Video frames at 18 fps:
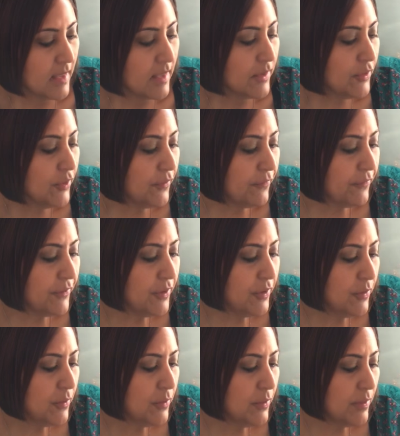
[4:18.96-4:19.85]
The
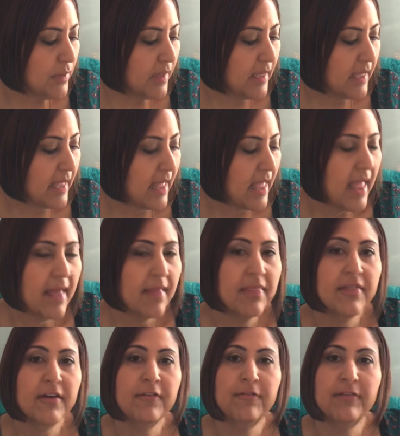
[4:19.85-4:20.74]
few,
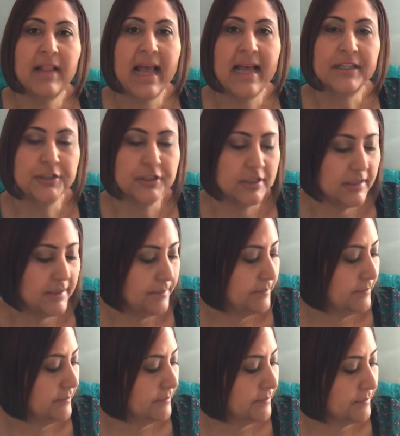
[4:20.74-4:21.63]
the flashy.
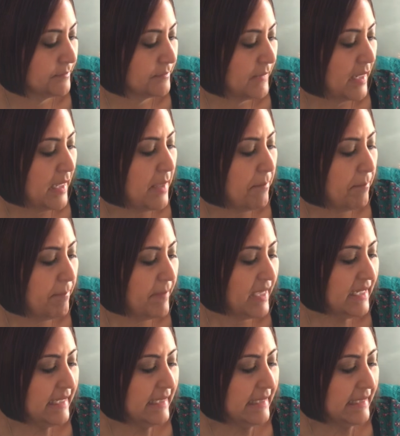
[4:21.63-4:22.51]

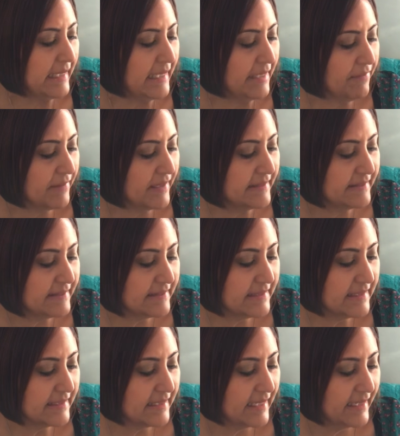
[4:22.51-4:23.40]
Many leaf and
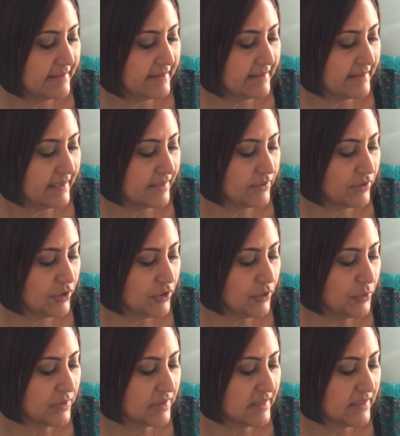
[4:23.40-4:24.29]
stick insects
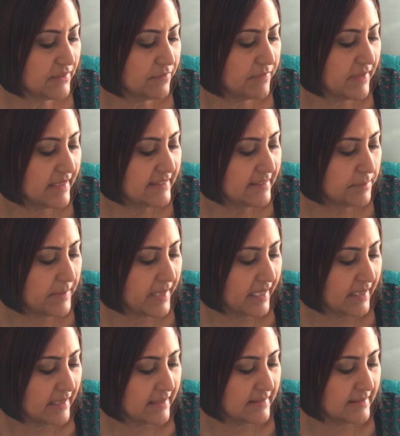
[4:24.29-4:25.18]
use a defense
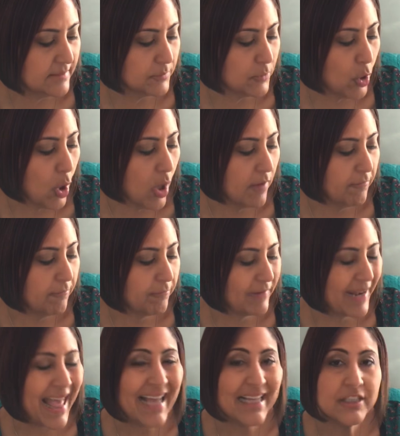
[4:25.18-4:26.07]
mechanism called
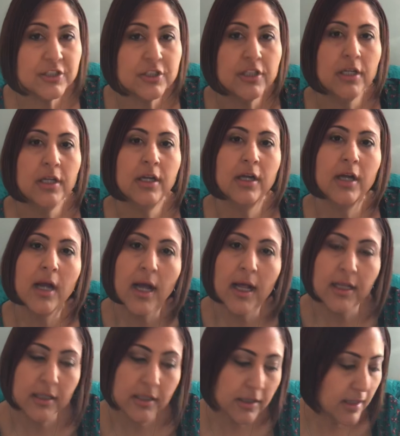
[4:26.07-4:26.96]
flash
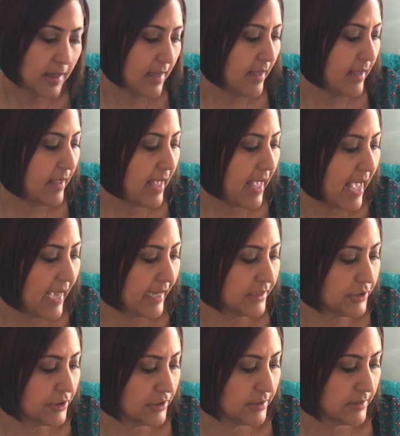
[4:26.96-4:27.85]
color
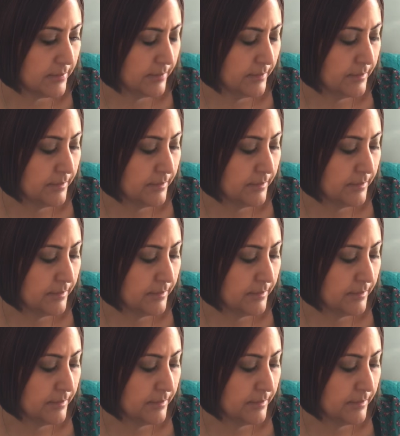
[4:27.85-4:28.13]
action.